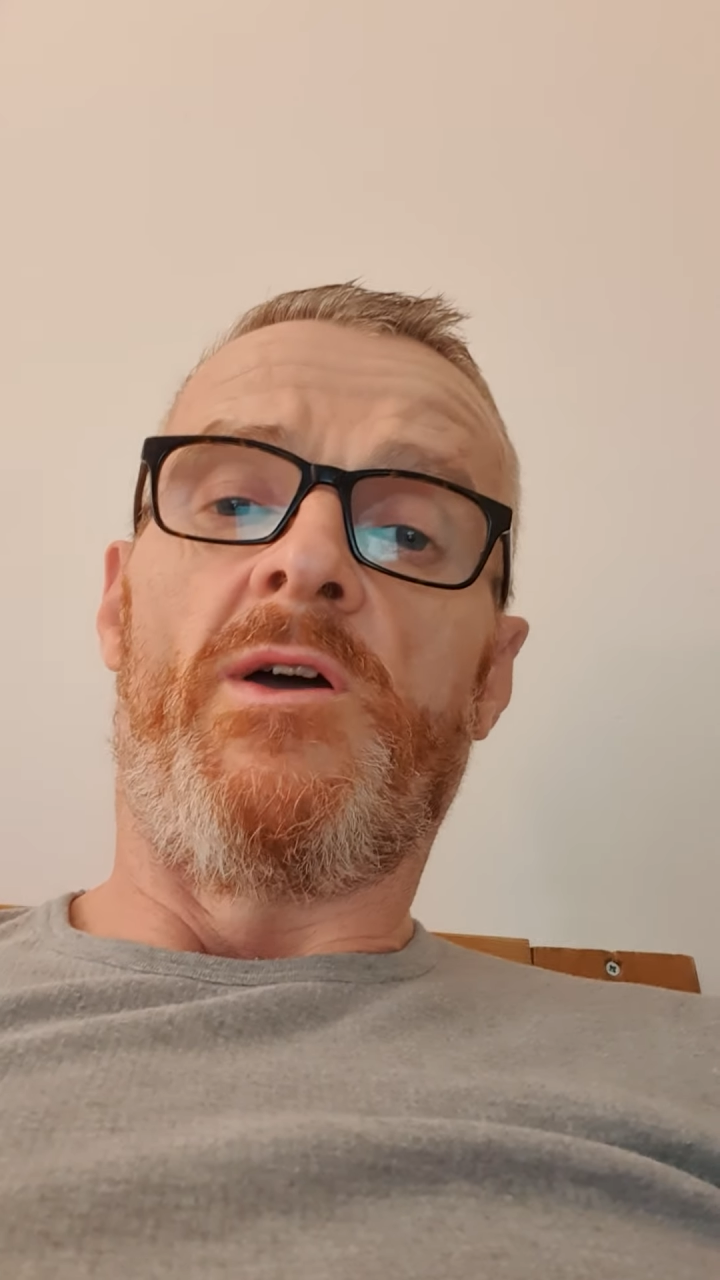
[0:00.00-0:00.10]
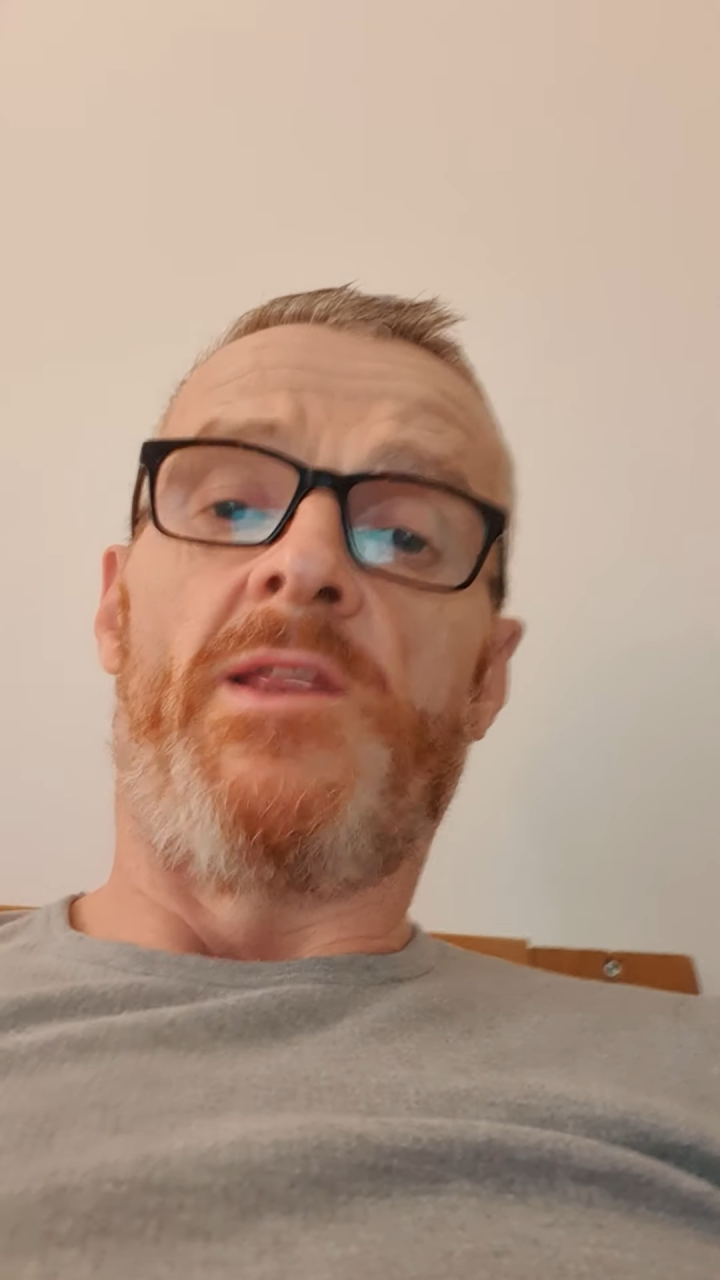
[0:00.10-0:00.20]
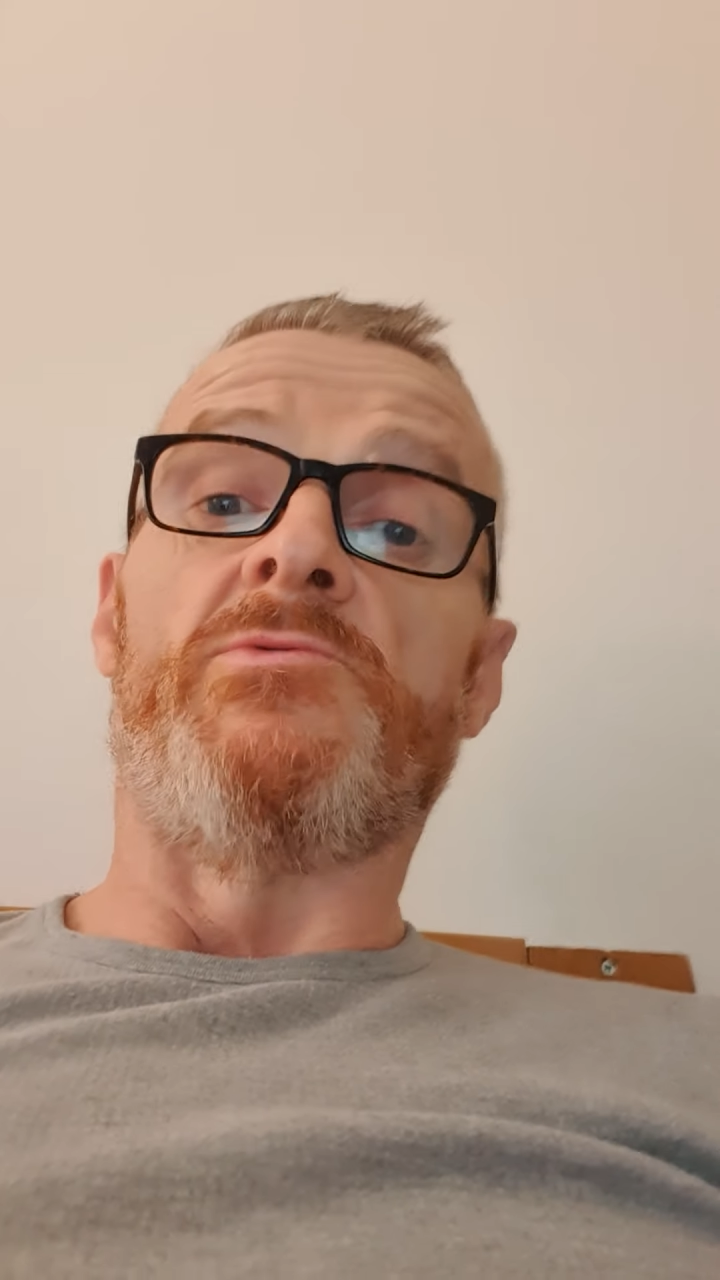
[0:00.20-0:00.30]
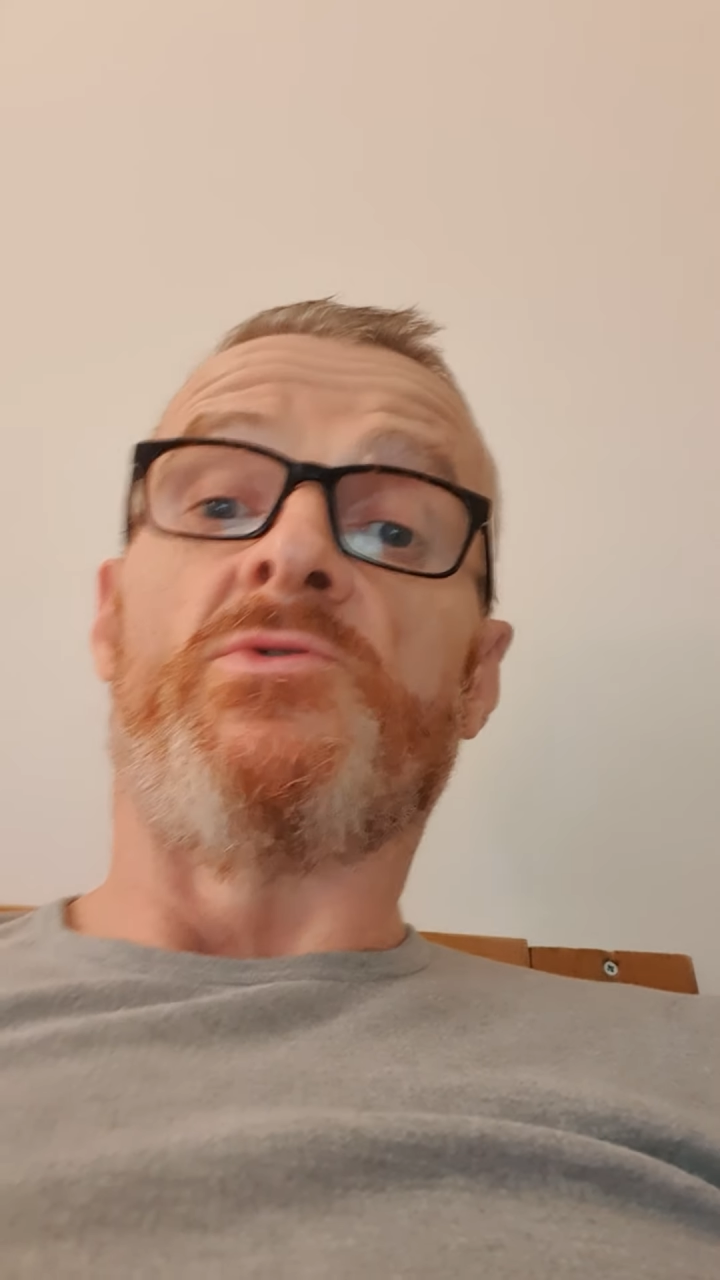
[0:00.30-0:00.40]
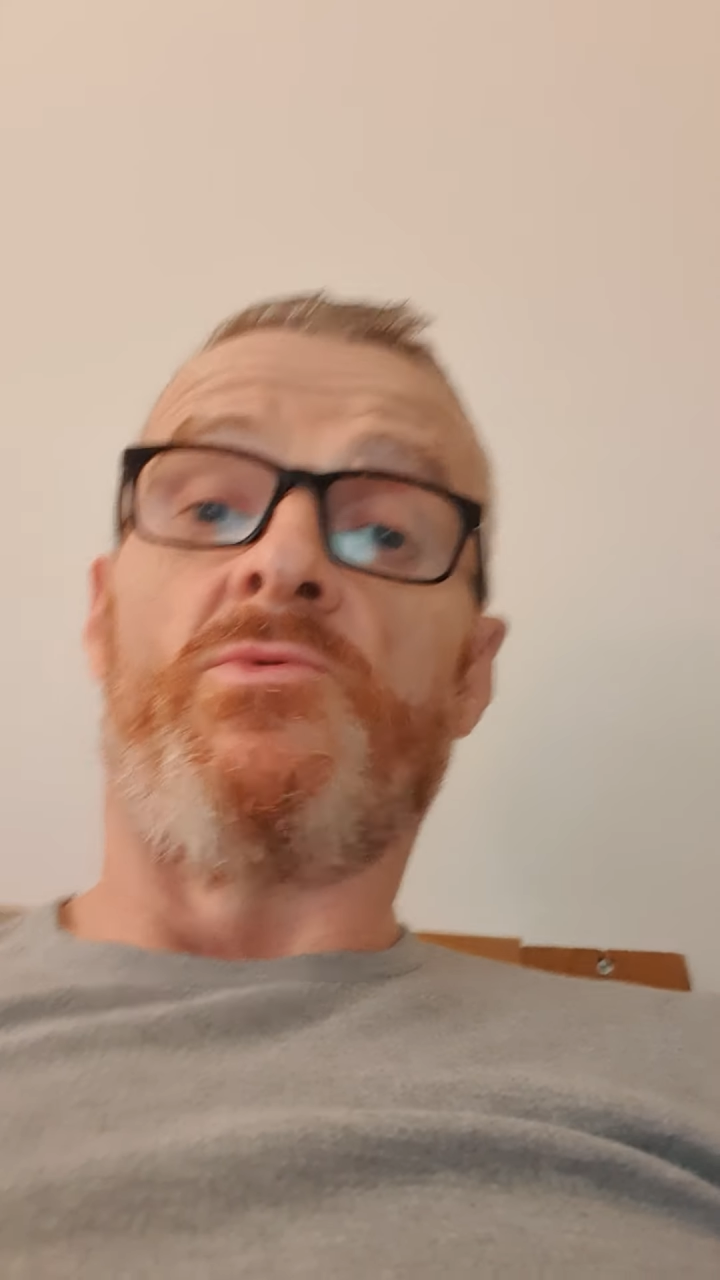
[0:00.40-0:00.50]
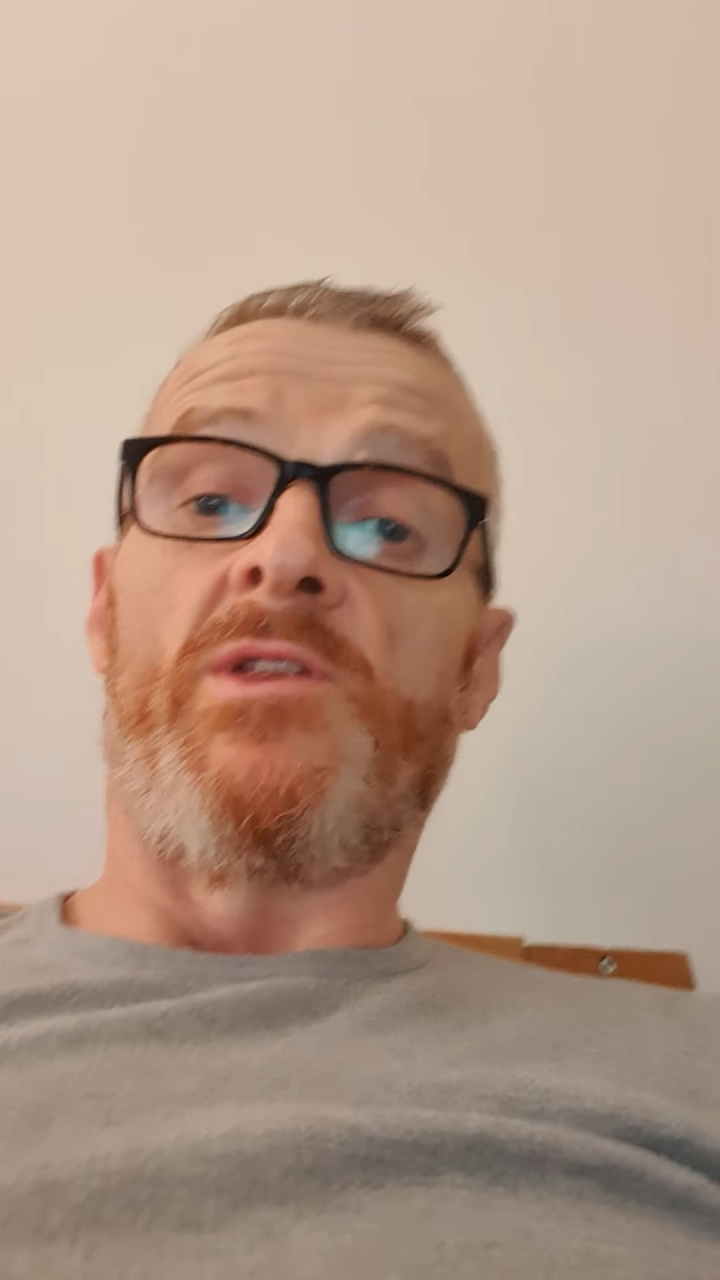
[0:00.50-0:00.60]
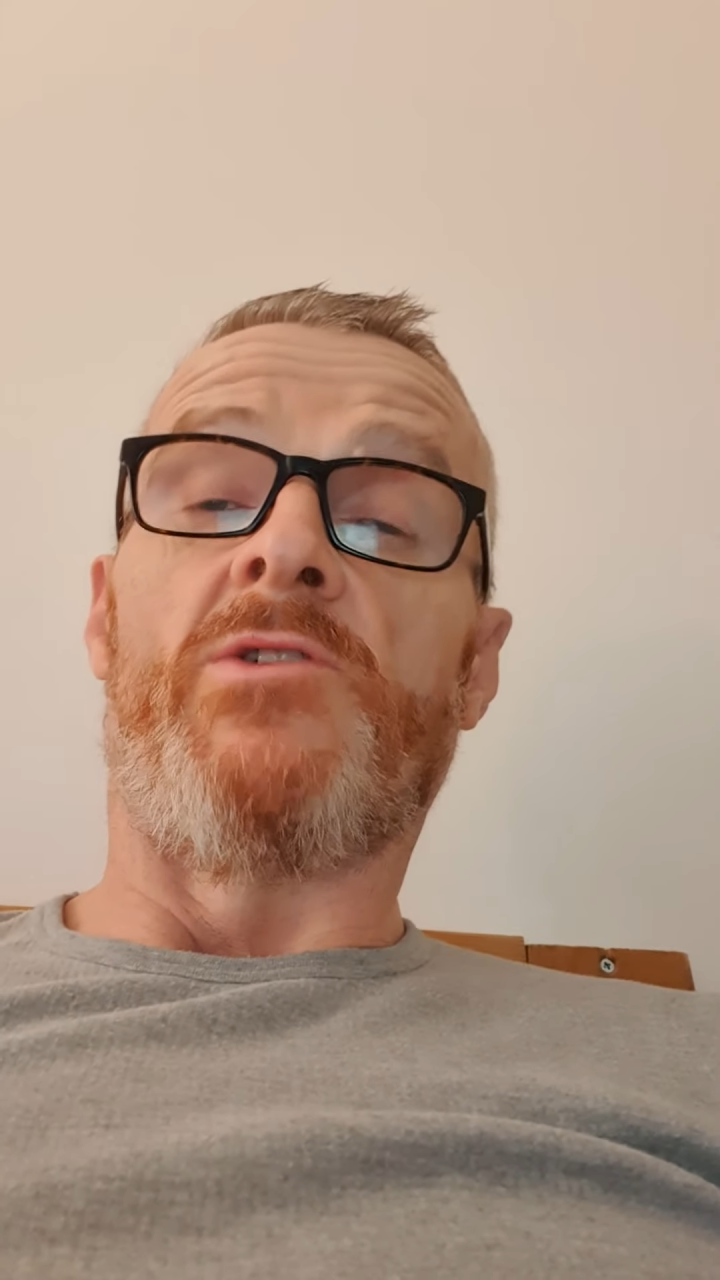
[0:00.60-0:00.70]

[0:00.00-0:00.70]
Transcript: and he was a really